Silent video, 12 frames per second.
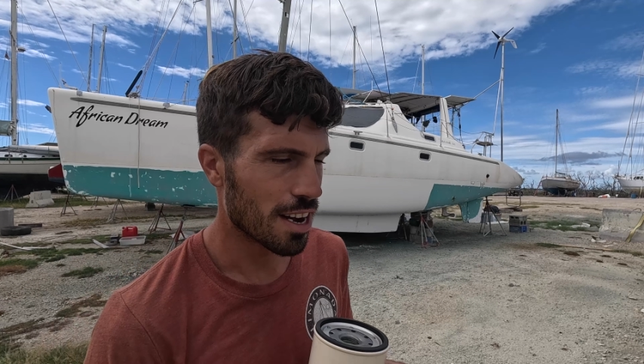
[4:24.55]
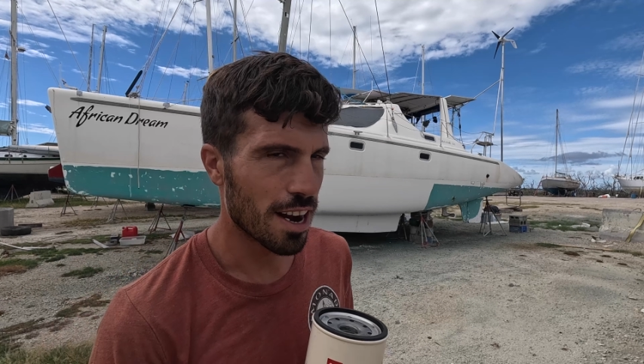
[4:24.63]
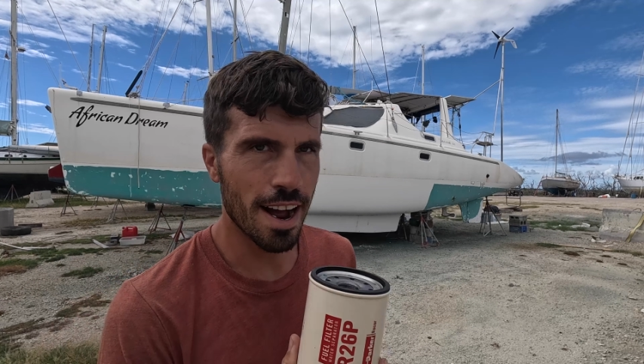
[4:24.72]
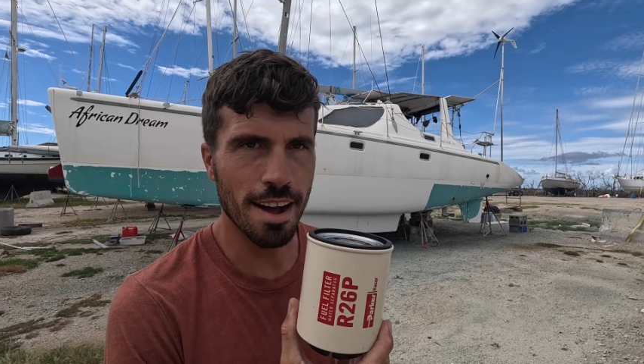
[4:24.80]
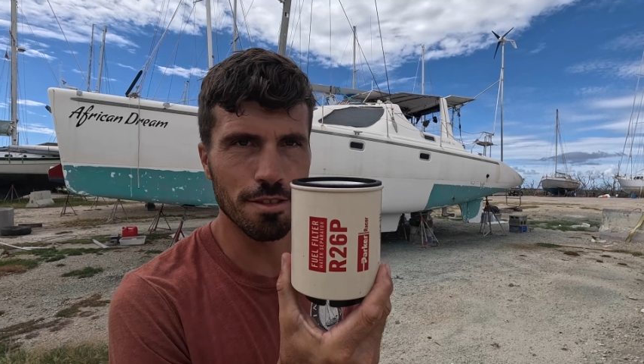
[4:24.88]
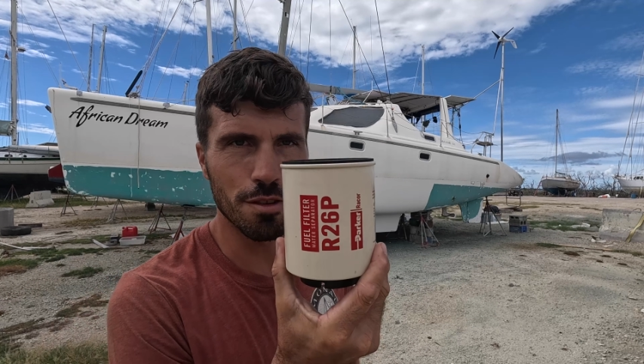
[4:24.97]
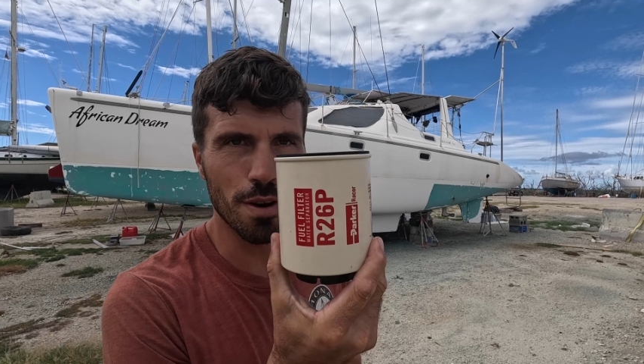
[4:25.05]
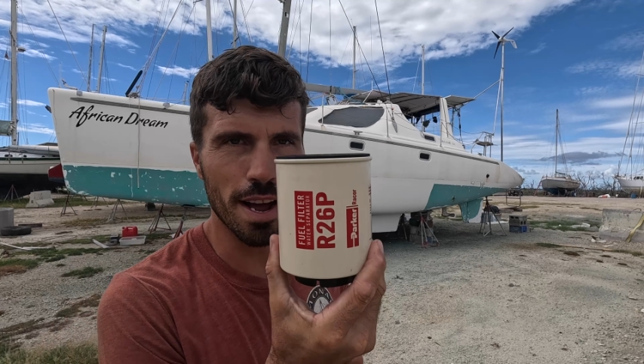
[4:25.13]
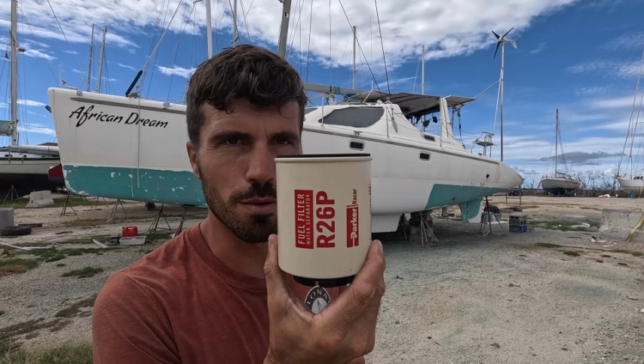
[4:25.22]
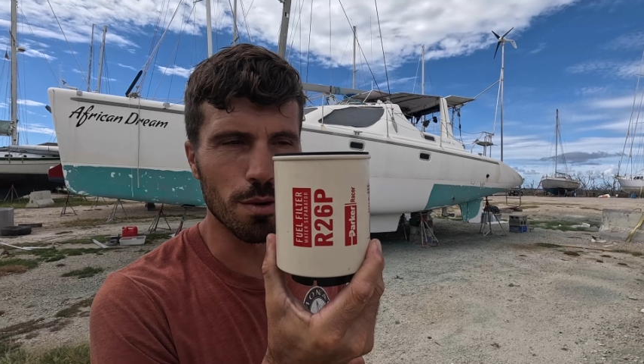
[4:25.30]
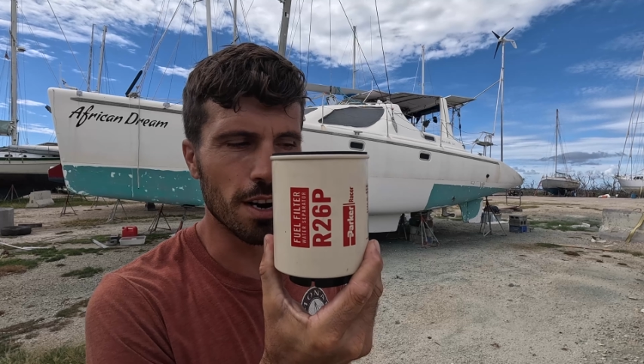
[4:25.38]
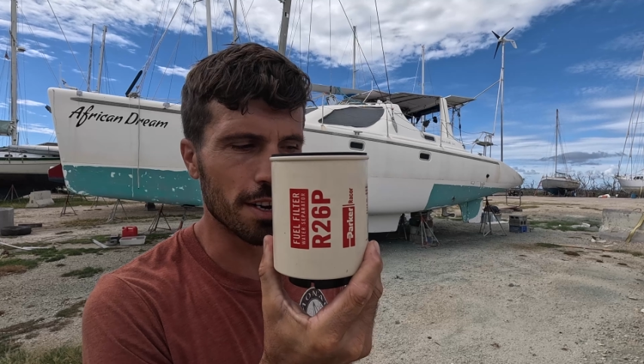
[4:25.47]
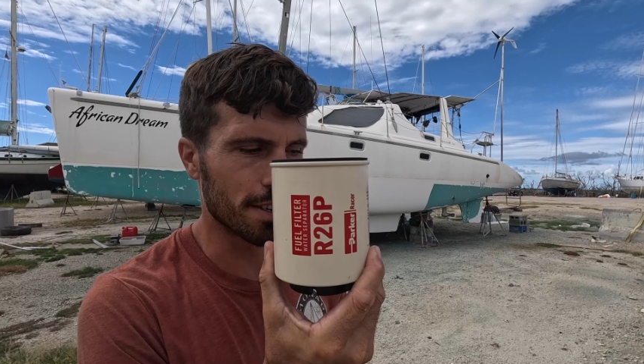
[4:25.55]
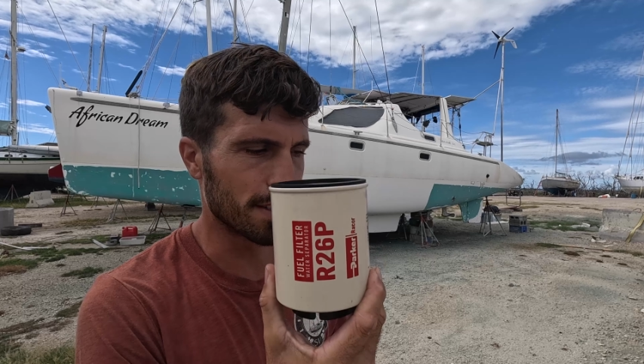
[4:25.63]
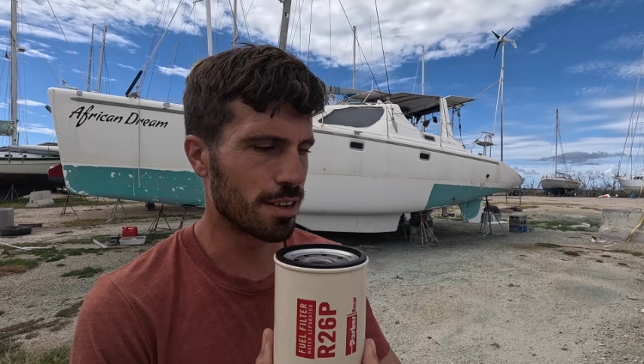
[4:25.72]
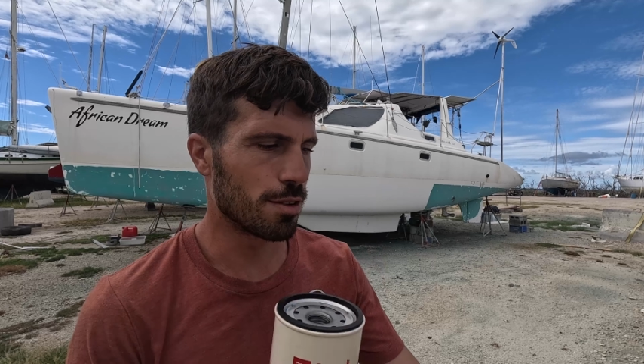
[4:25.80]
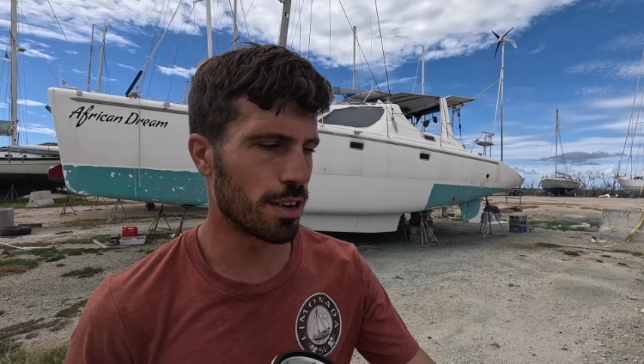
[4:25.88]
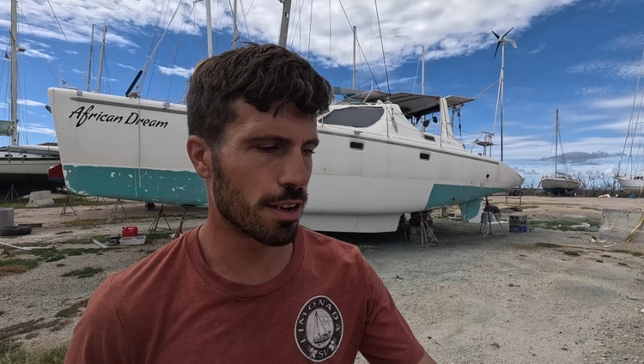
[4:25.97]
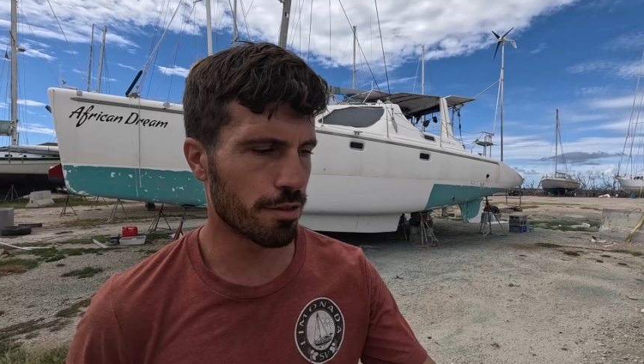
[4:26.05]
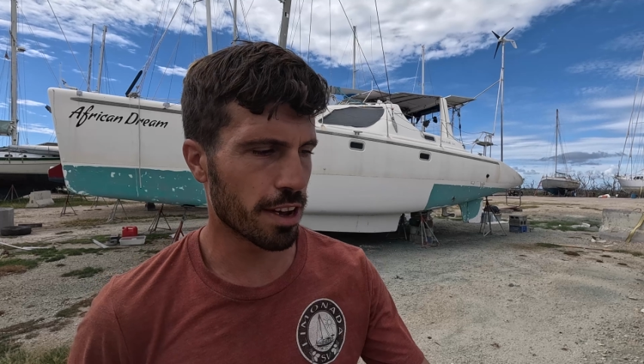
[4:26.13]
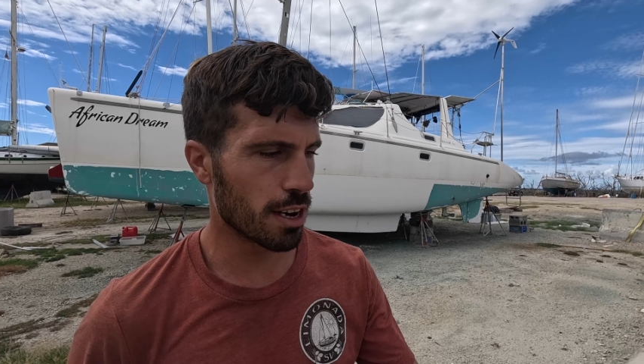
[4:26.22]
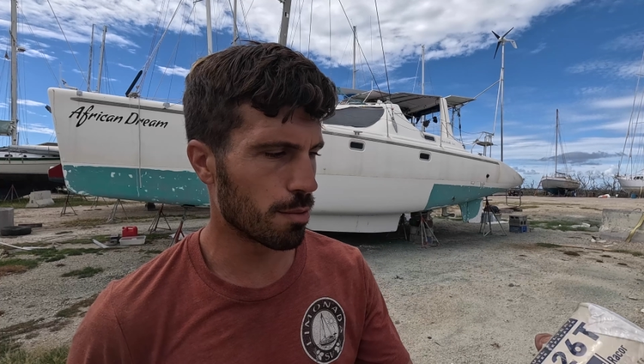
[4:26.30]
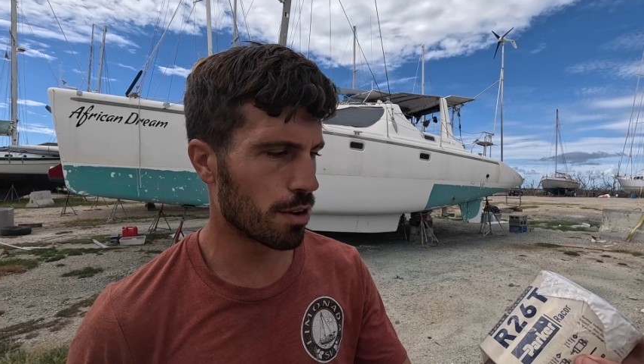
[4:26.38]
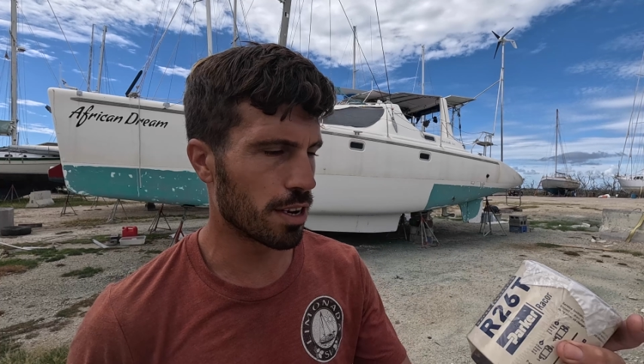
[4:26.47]
I have a red one, only
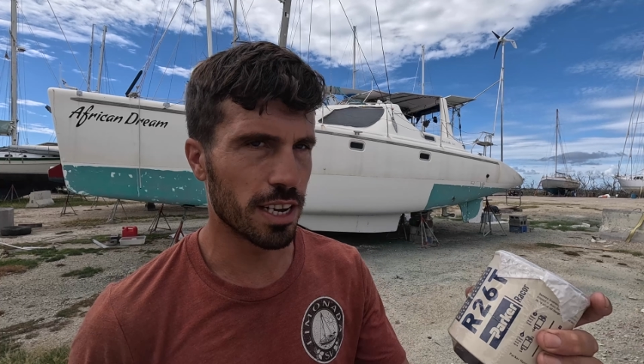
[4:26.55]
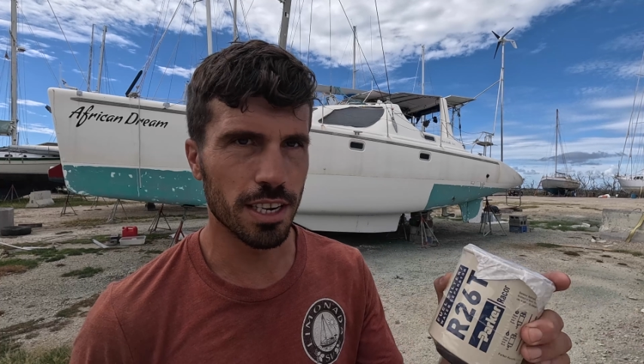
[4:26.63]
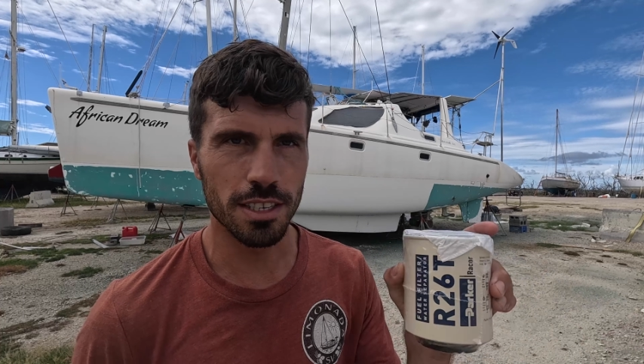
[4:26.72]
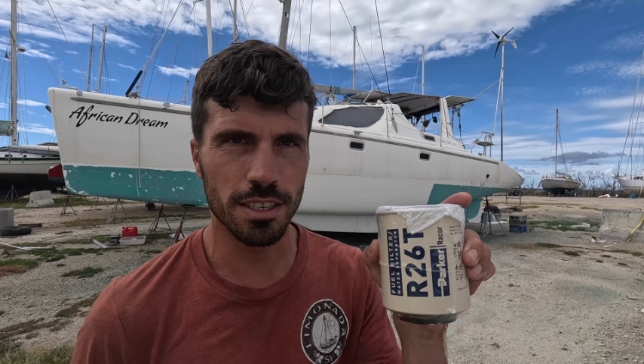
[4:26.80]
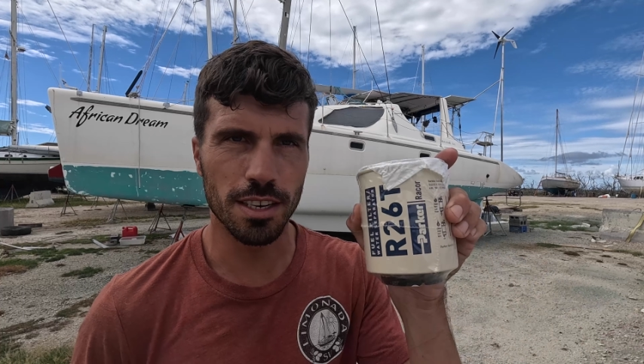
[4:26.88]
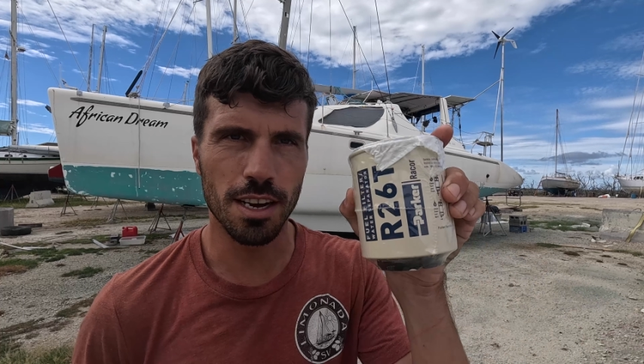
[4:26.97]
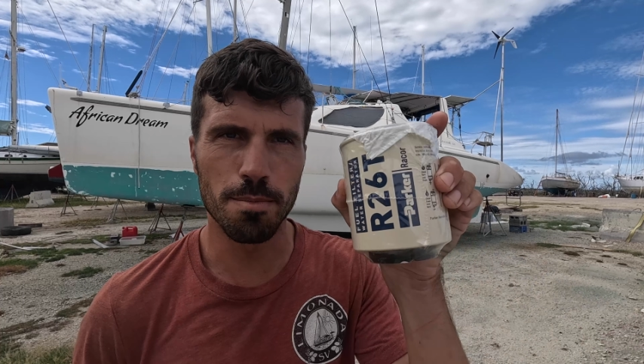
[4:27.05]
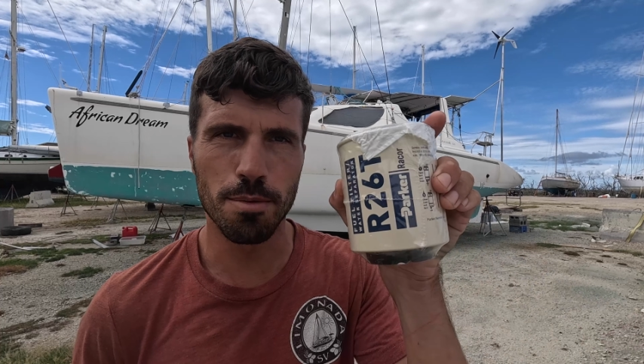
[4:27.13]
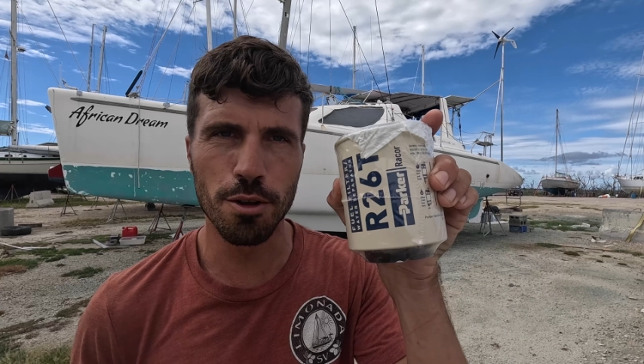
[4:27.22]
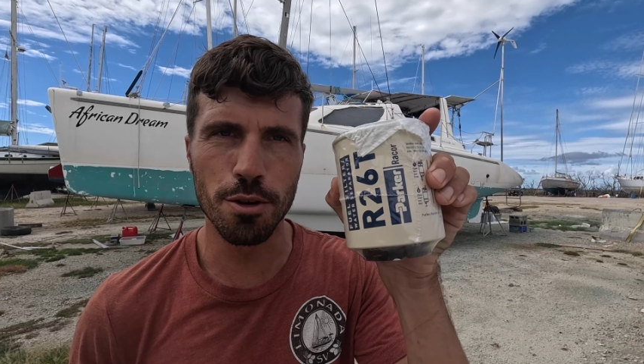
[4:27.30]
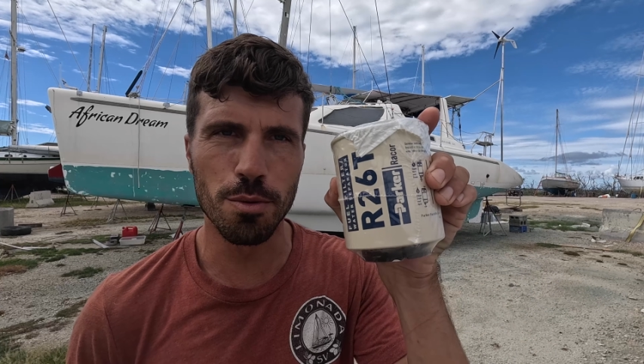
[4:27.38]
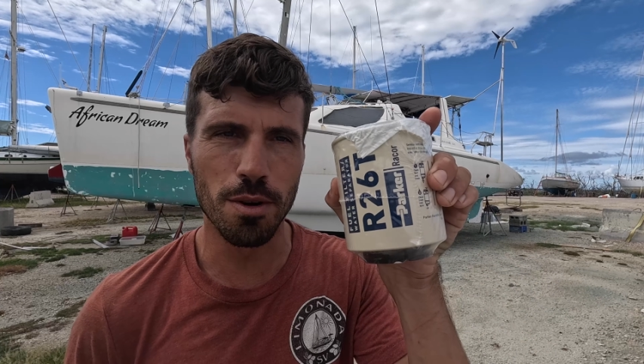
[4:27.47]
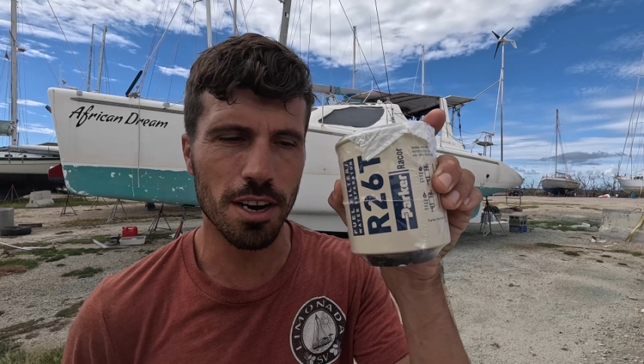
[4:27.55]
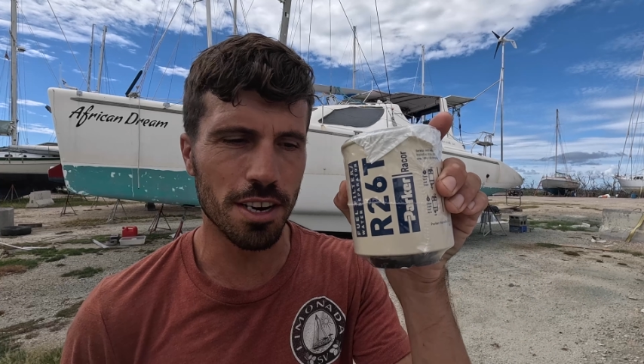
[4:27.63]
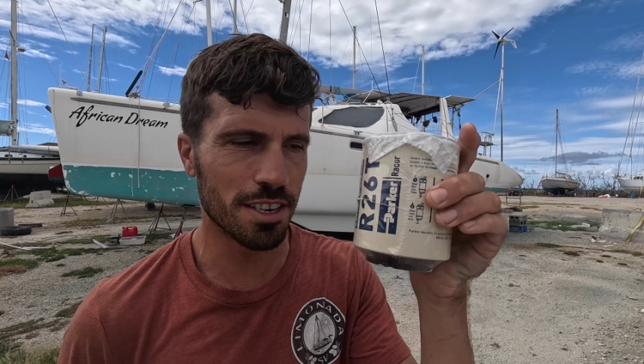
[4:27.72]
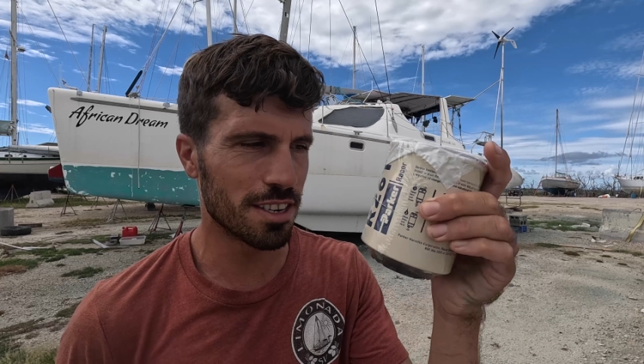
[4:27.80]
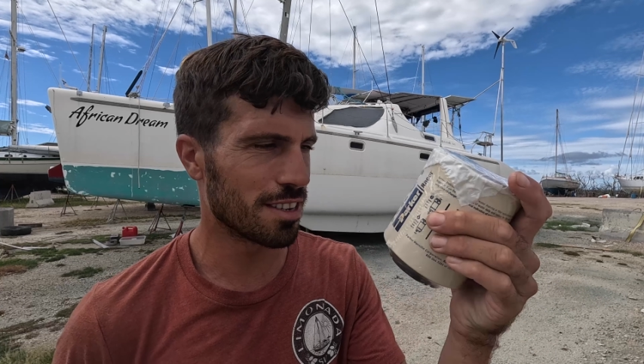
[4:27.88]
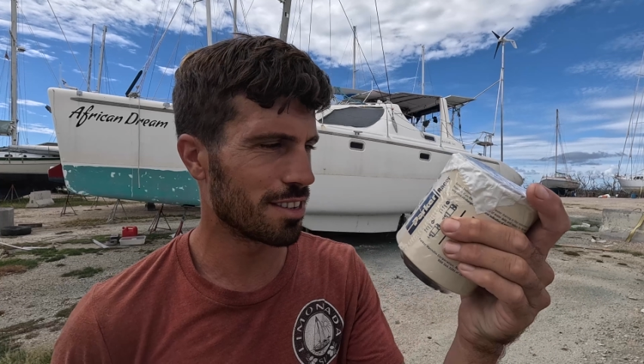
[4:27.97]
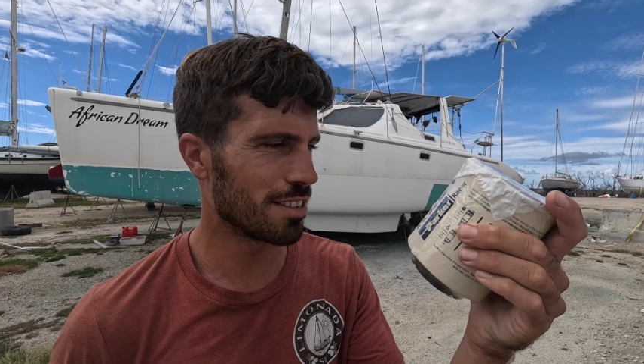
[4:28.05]
available is a blue one.